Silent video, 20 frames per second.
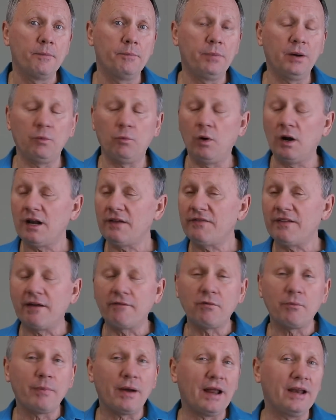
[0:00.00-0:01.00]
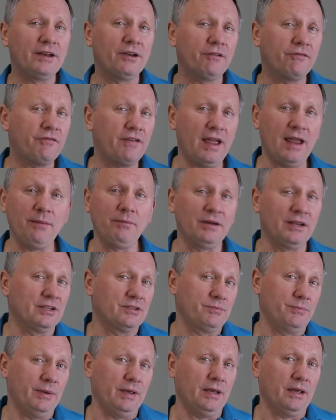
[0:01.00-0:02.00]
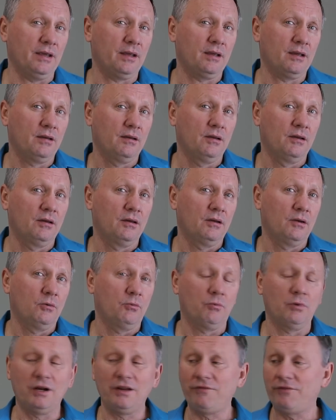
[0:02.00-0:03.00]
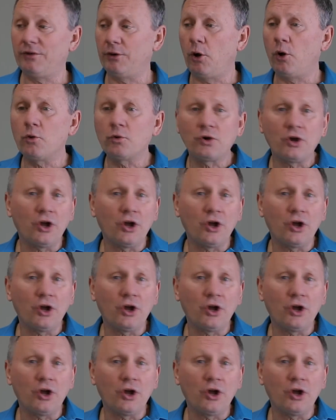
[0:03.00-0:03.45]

But what if everybody in your family is big? What if the whole